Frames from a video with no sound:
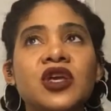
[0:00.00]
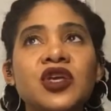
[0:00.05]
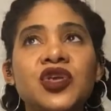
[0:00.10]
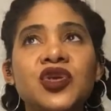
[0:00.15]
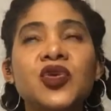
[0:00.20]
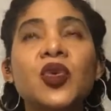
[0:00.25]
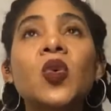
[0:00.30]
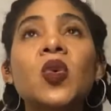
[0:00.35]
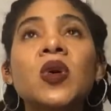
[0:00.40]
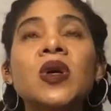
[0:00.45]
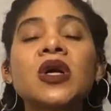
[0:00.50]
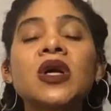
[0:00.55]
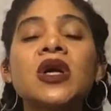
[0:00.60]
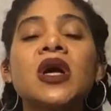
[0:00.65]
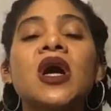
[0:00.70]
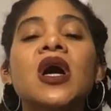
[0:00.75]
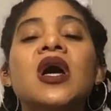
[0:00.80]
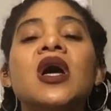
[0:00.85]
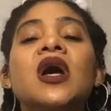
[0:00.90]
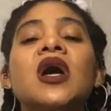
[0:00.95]

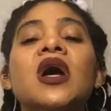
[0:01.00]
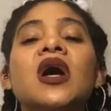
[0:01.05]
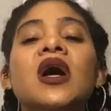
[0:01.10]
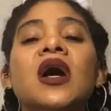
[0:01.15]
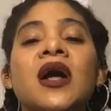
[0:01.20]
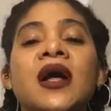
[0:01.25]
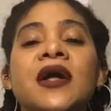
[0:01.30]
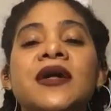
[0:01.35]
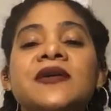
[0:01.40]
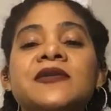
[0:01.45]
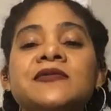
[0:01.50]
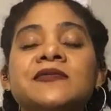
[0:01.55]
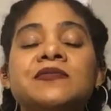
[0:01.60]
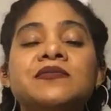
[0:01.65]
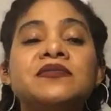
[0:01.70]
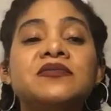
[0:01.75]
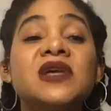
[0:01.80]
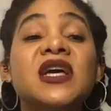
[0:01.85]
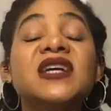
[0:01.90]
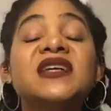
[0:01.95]
You're
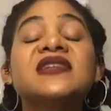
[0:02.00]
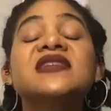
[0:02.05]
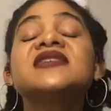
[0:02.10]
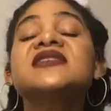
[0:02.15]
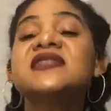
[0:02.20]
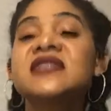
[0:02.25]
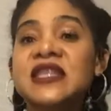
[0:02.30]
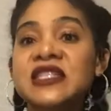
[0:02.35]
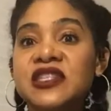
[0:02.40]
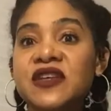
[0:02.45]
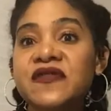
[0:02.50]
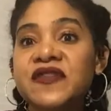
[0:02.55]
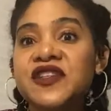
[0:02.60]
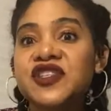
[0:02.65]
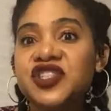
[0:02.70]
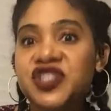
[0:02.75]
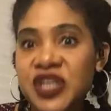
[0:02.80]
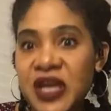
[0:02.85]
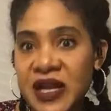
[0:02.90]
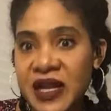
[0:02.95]
excessively
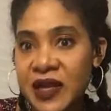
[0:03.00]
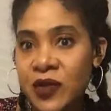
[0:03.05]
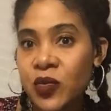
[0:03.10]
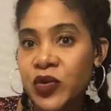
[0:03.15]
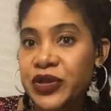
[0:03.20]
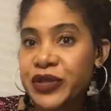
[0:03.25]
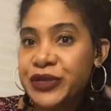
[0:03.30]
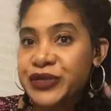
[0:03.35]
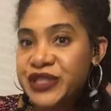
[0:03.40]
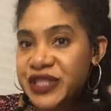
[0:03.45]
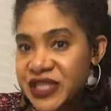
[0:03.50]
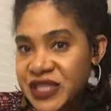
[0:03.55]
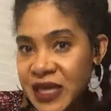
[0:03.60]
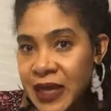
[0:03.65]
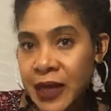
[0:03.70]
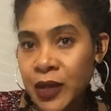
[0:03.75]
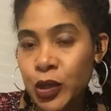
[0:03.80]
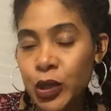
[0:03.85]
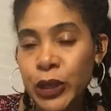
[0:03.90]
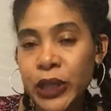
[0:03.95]
shedding when you're
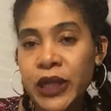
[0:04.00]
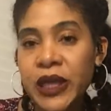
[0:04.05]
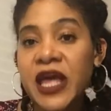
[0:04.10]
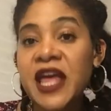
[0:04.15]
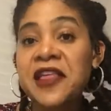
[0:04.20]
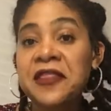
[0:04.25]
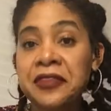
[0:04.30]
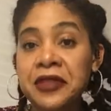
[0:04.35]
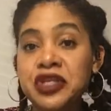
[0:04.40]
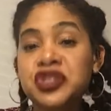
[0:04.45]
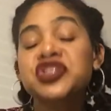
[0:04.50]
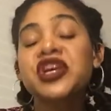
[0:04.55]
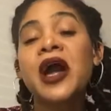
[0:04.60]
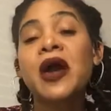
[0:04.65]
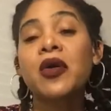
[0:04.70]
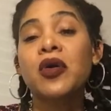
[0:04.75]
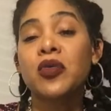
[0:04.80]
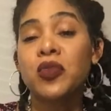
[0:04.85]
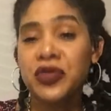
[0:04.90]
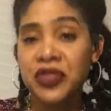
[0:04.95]
detangling in the
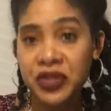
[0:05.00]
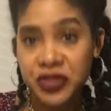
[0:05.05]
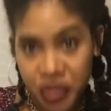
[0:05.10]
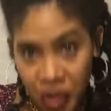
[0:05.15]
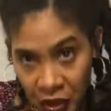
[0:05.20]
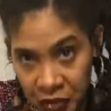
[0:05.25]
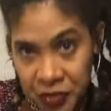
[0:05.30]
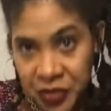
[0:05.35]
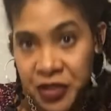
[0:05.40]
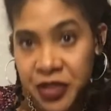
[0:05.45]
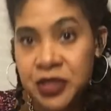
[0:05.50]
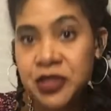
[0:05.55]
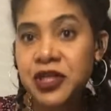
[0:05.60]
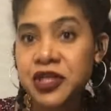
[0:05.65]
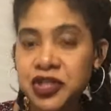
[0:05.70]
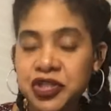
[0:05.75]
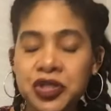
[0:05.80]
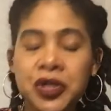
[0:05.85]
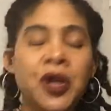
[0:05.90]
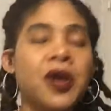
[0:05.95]
shower with a ton of
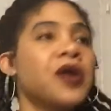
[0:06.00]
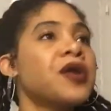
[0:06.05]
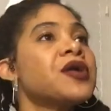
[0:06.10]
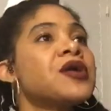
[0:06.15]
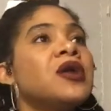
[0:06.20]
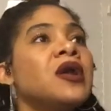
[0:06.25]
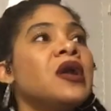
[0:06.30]
conditioner.